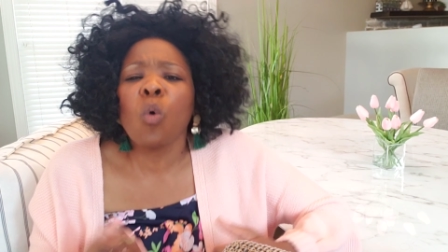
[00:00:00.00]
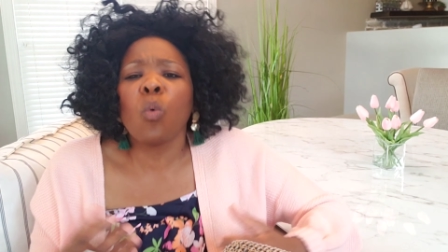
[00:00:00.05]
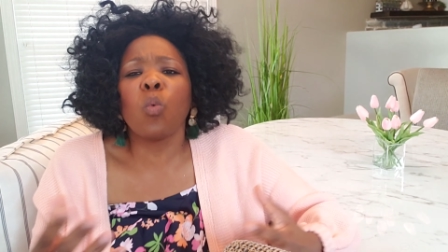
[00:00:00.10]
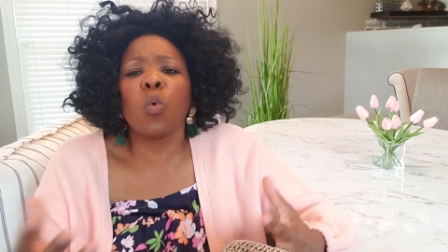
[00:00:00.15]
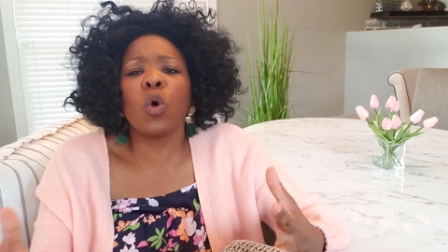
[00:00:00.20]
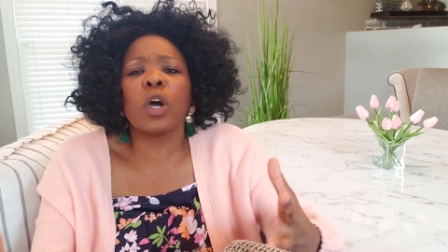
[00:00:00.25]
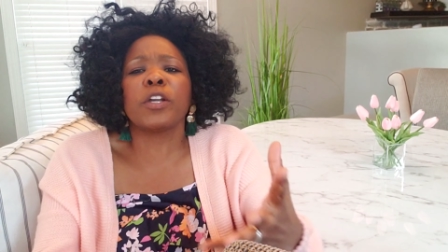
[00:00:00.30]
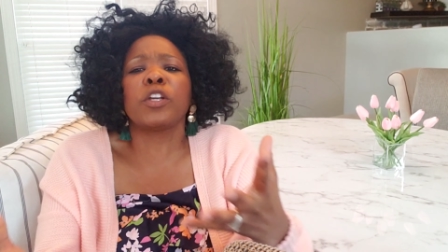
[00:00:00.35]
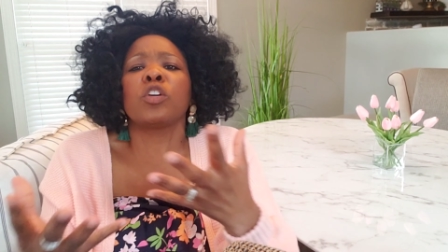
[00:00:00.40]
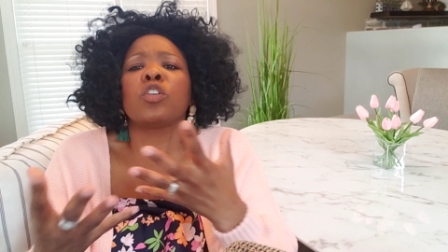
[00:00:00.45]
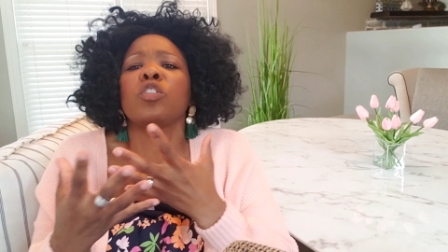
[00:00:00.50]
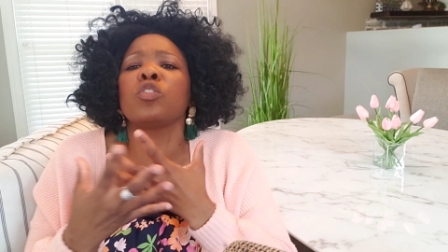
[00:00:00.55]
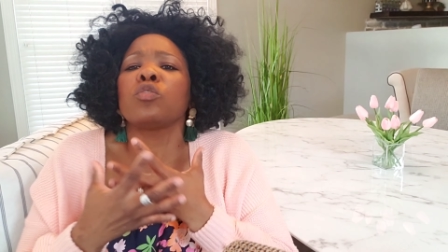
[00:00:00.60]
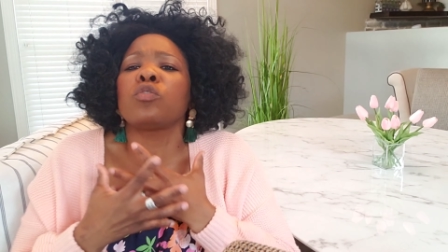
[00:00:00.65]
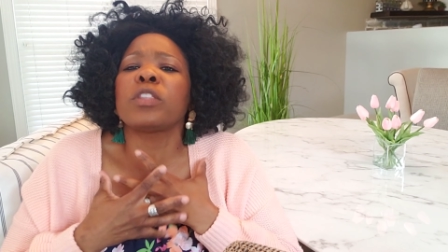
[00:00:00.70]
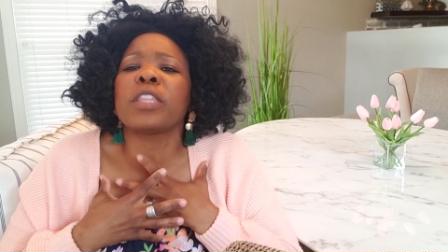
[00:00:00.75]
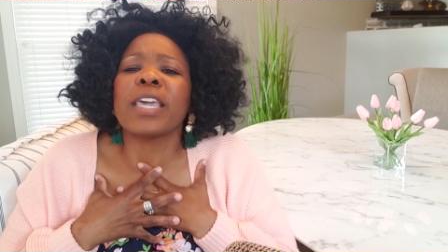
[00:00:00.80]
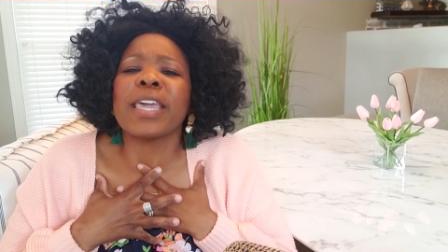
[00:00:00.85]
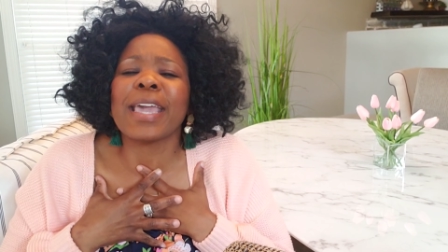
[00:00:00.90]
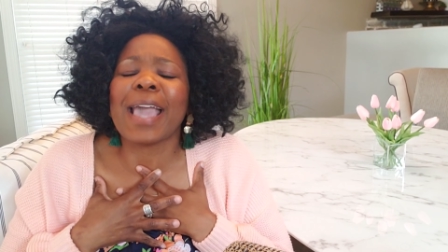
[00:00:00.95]
What do
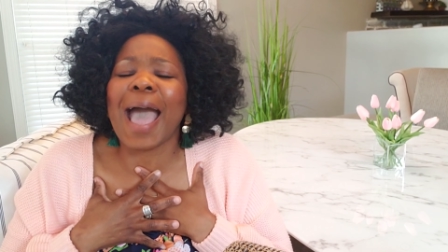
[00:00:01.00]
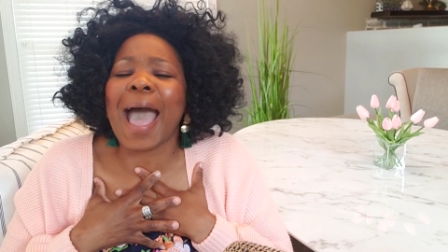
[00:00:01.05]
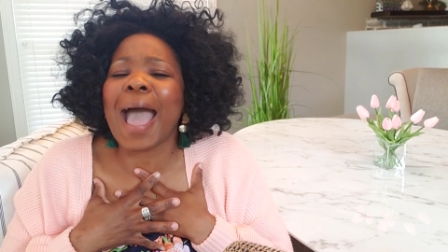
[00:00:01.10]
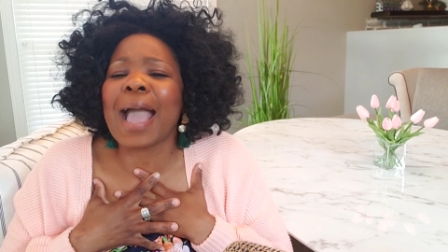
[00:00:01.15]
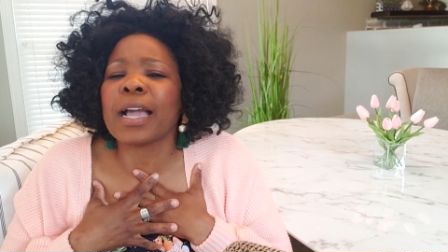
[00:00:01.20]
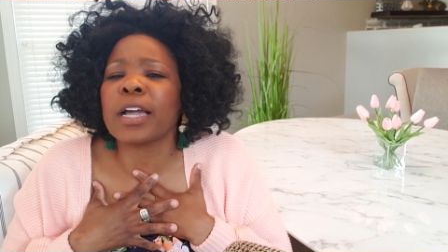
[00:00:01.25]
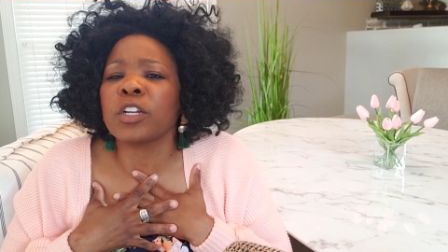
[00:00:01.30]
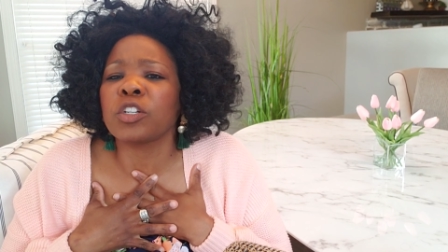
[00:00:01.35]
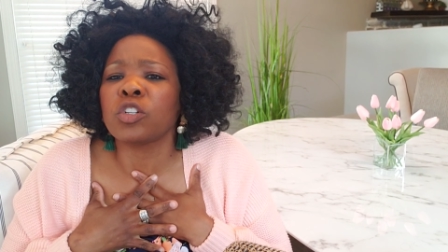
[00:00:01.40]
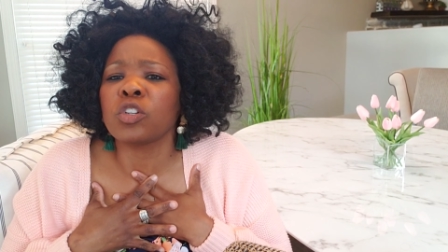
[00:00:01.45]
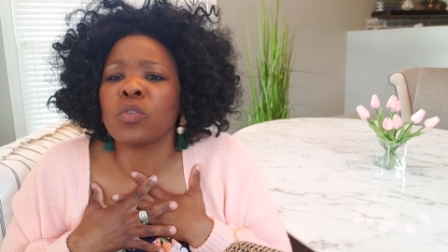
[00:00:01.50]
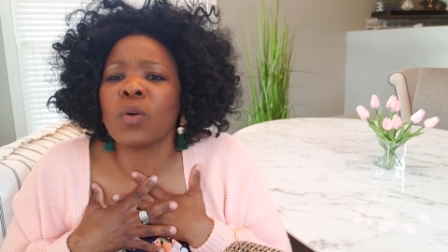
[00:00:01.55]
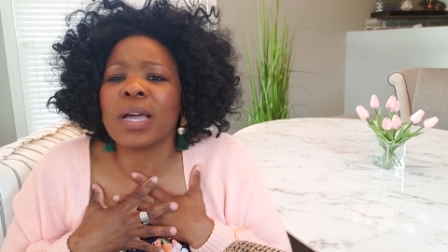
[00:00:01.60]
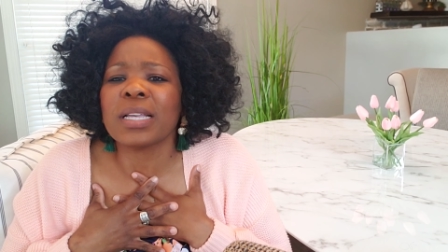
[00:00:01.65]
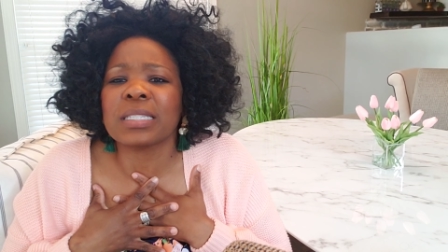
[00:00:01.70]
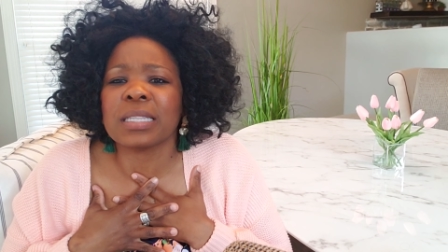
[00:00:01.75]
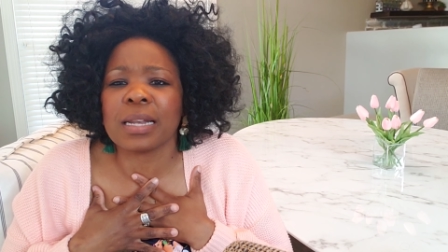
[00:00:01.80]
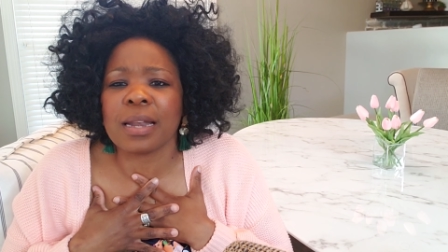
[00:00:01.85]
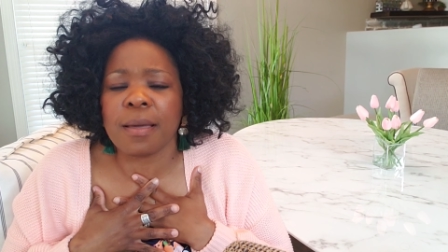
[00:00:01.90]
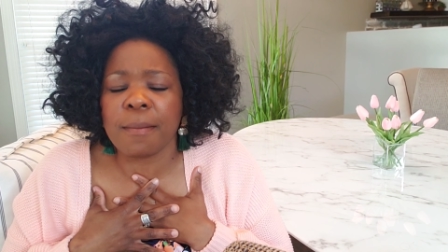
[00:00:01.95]
you think I could do
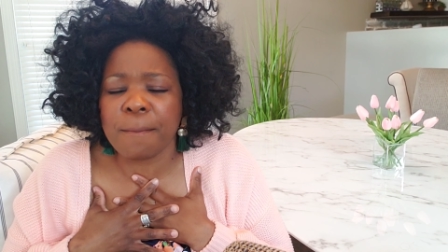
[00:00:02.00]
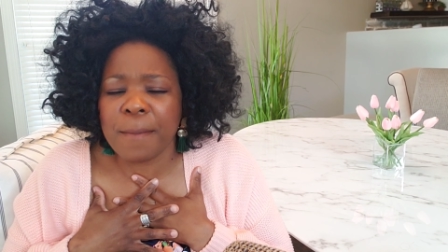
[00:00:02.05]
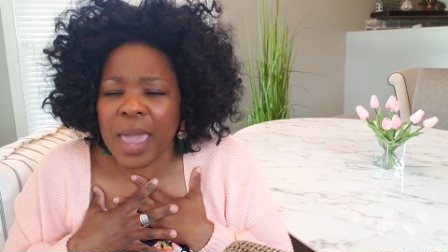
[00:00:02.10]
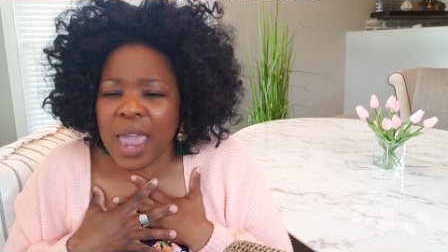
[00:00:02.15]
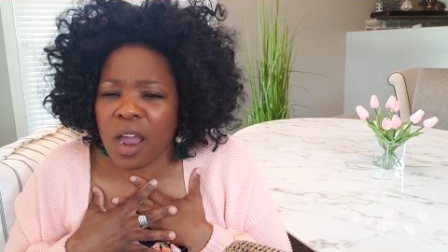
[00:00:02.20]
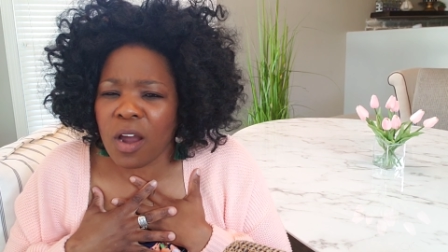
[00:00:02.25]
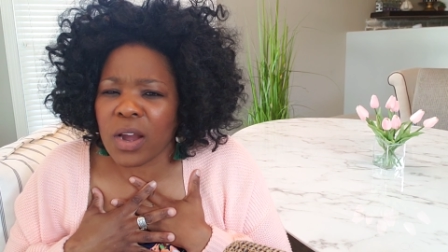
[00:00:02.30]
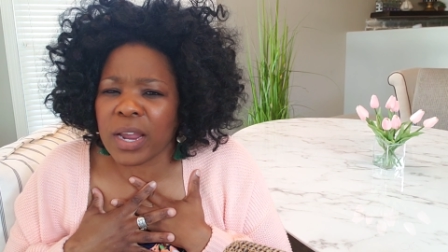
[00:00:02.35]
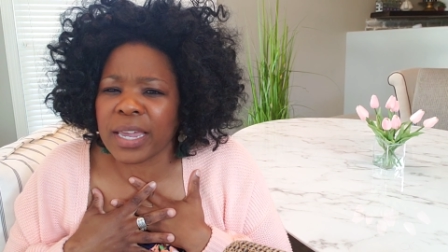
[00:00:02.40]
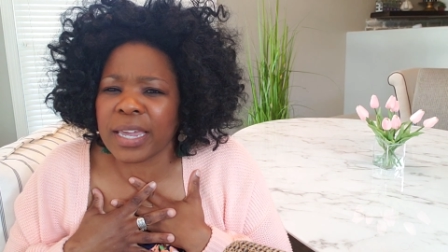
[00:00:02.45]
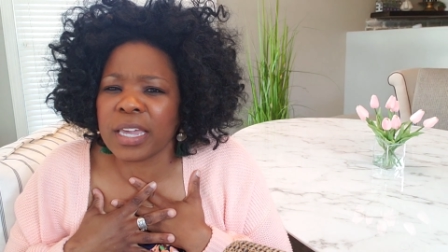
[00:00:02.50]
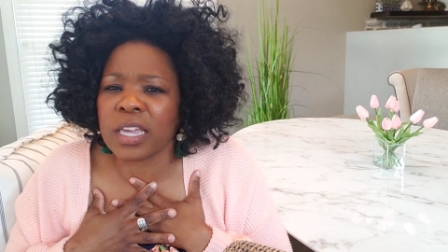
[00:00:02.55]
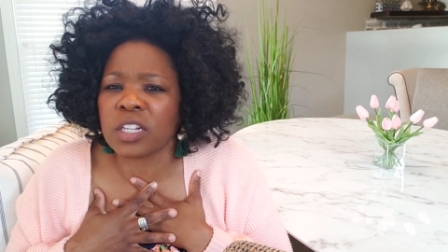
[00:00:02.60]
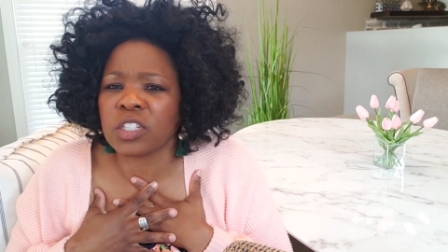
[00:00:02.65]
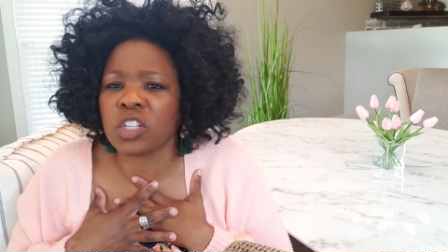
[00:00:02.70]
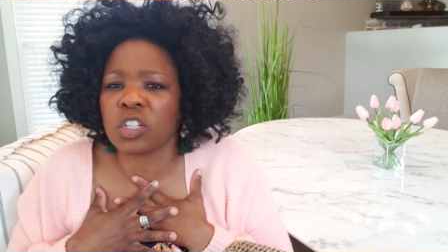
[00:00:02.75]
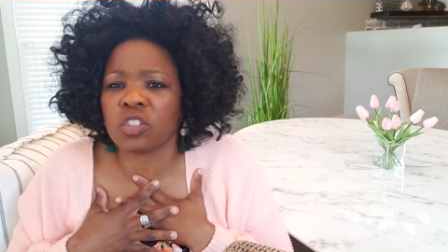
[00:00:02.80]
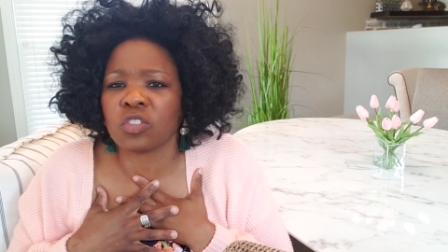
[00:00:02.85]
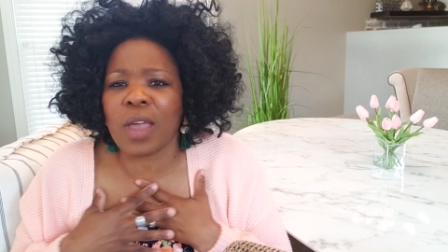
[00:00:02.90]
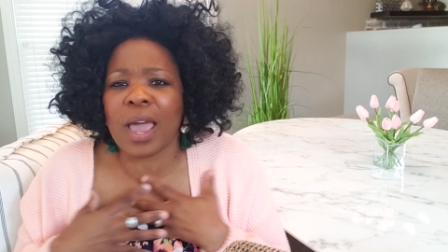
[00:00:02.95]
as an
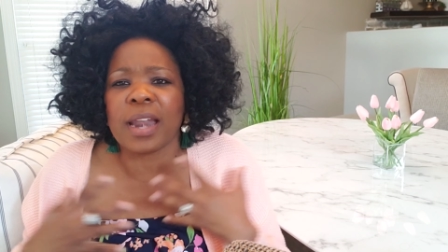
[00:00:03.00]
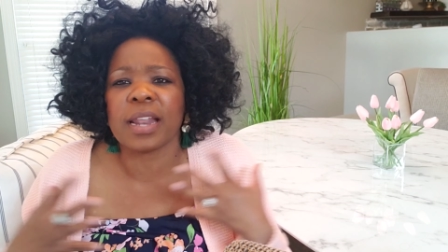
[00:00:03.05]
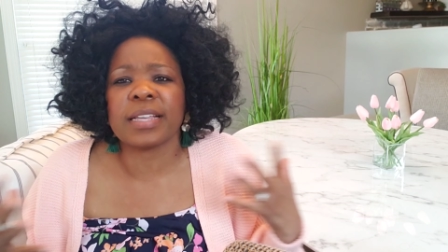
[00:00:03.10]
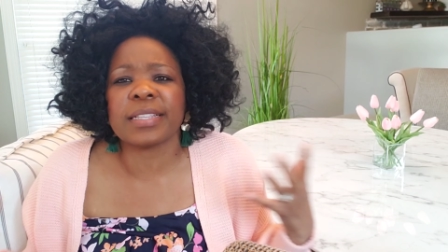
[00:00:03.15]
American to try